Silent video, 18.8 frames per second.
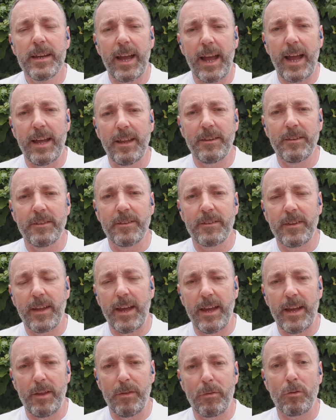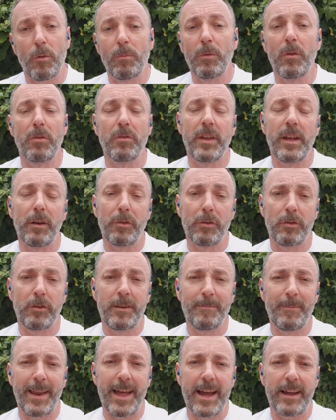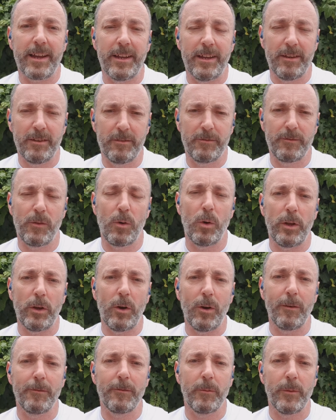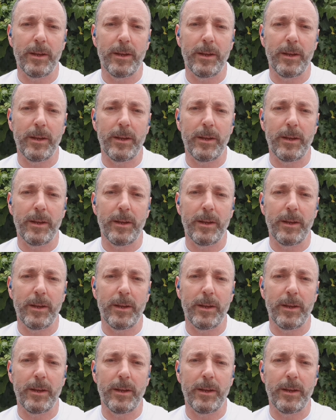and stop those nails turning black and falling off,